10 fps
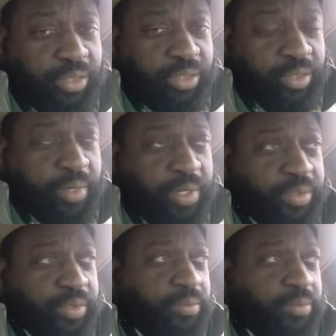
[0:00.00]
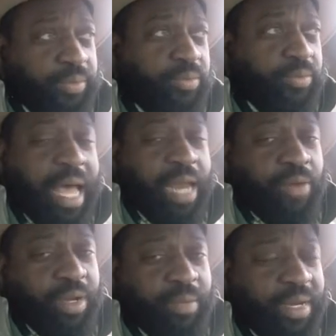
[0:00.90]
generators. I
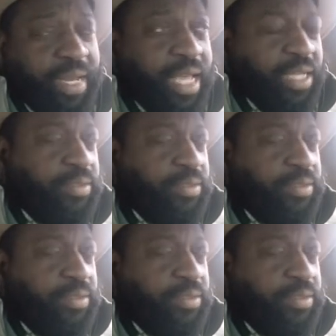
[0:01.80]
highly recommend that.